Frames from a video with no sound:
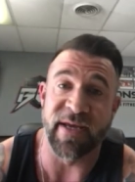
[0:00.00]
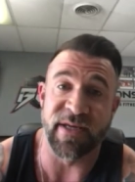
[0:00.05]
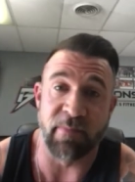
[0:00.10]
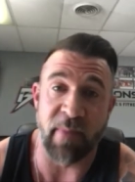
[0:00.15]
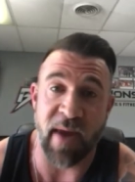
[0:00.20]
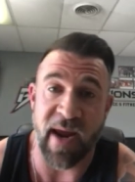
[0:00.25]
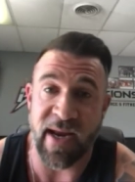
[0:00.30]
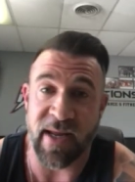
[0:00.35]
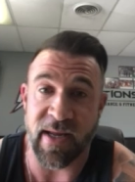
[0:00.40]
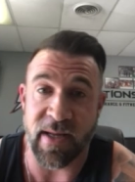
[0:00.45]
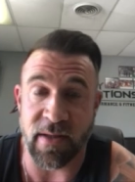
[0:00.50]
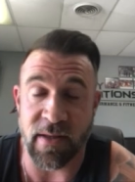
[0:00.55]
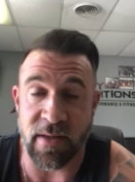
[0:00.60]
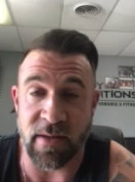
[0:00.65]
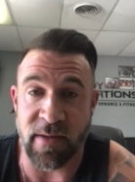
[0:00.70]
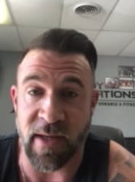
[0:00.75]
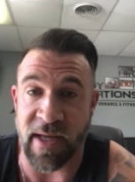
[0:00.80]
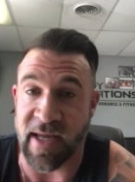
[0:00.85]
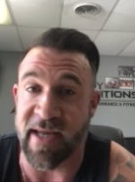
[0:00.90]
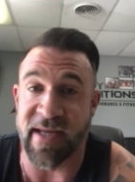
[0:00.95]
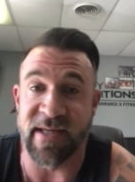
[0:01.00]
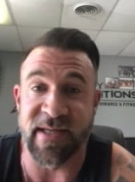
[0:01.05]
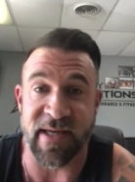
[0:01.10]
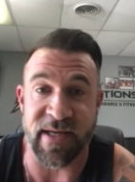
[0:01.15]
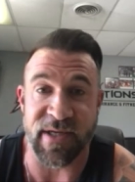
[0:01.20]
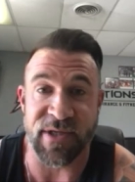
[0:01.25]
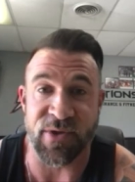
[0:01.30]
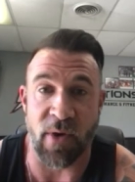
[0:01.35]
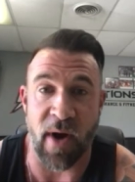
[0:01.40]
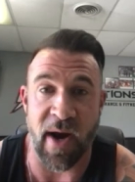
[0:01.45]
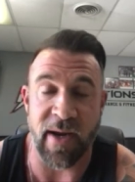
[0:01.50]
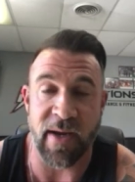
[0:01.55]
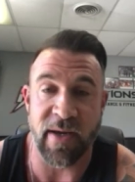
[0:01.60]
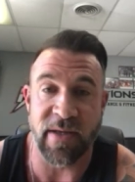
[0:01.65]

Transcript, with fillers: has made it the easiest, right?